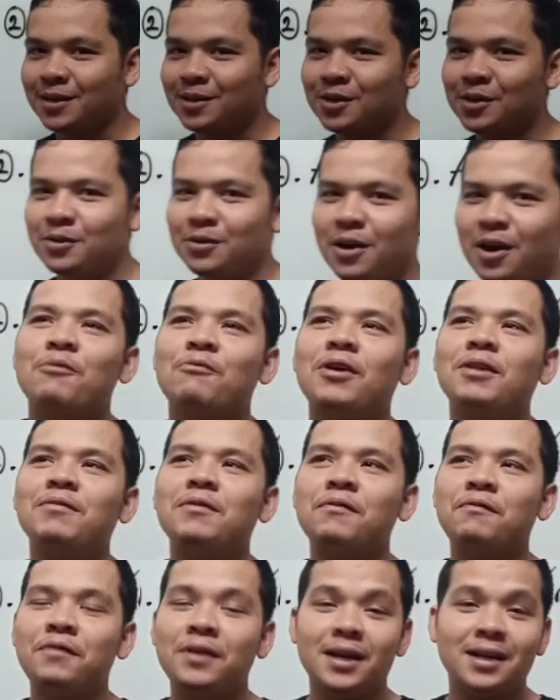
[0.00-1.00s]
You know, when
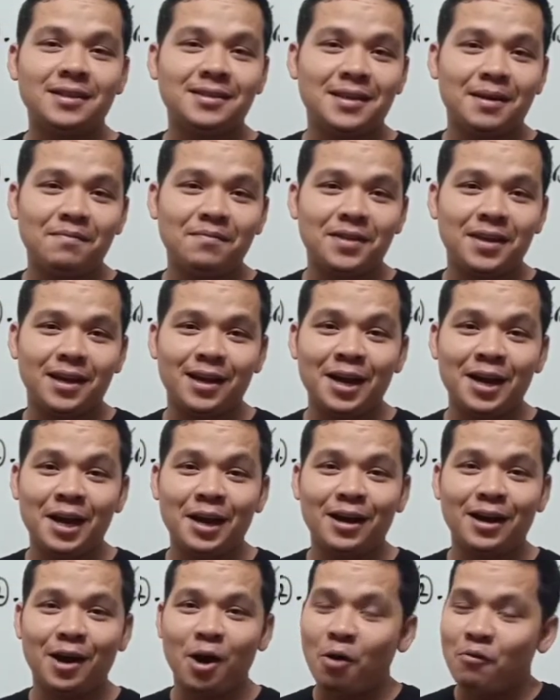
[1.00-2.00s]
we feel
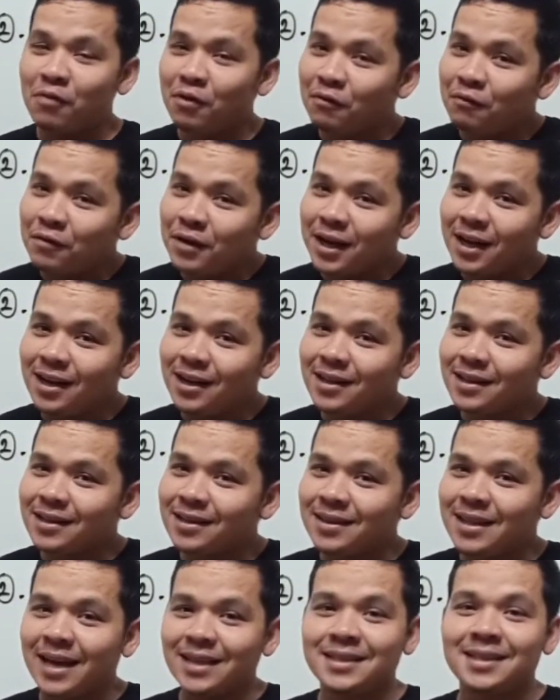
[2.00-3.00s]
something, our
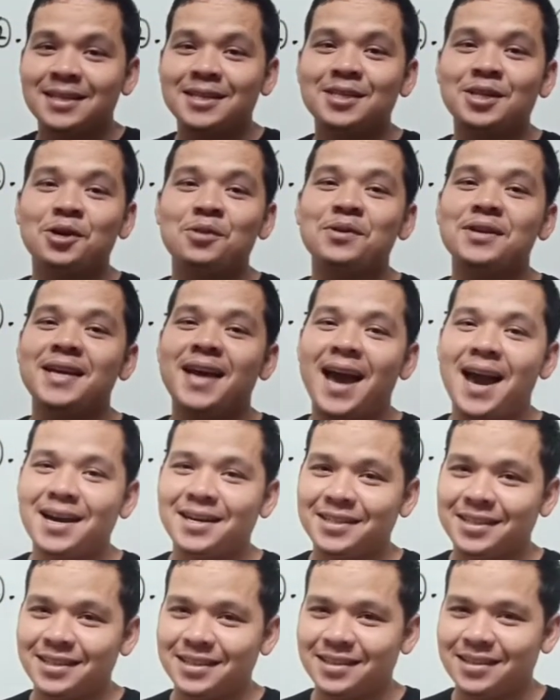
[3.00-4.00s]
feel doesn't show the
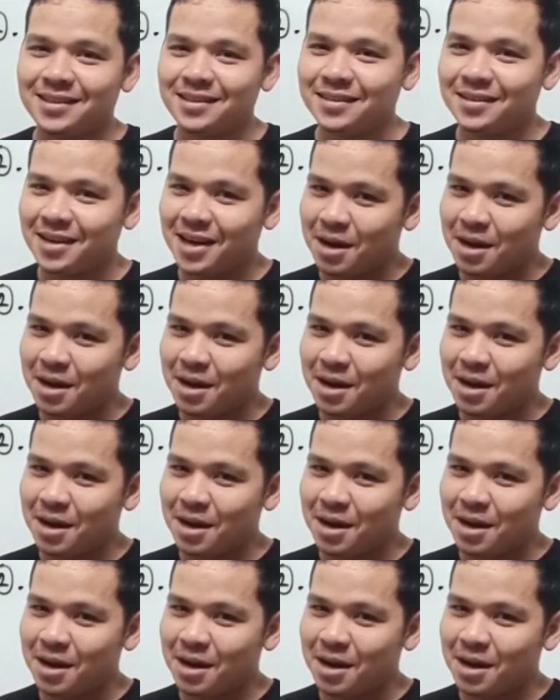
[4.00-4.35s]
action.